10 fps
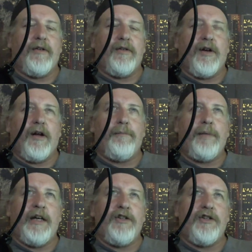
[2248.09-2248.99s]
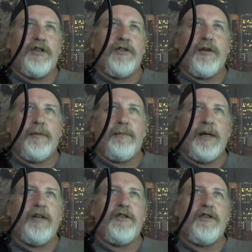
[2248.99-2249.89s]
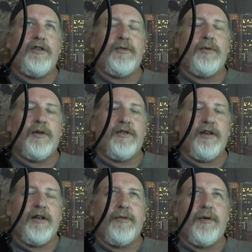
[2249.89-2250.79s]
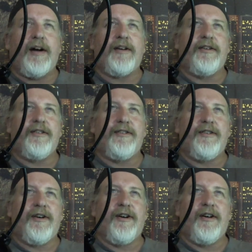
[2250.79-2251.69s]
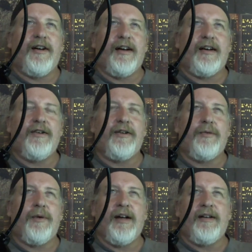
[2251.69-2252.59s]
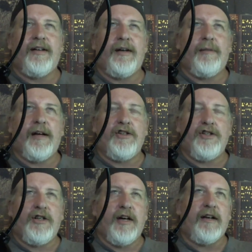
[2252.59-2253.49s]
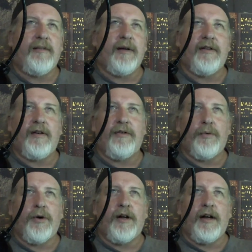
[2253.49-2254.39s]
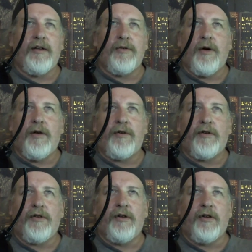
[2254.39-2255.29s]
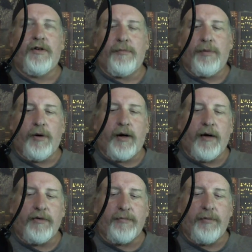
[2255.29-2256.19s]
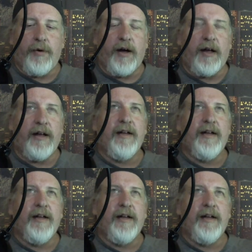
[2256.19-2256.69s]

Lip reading: It was called Peaches, and Peaches was the record store, and I couldn't wait to get my check because I was working at 12 years old as a poor Irish boy.